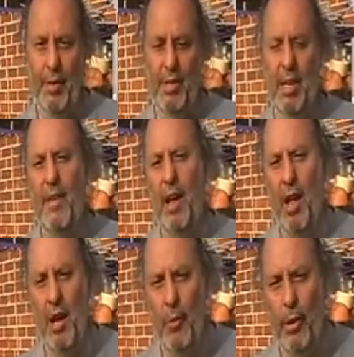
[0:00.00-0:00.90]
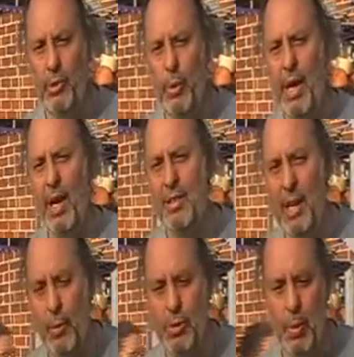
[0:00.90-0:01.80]
to give our life away. So we can't
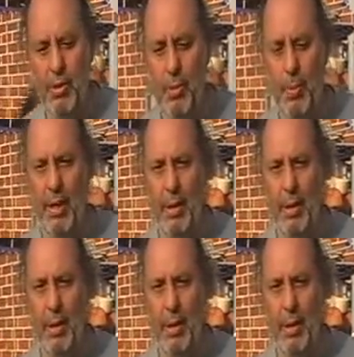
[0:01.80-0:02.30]
take responsibility.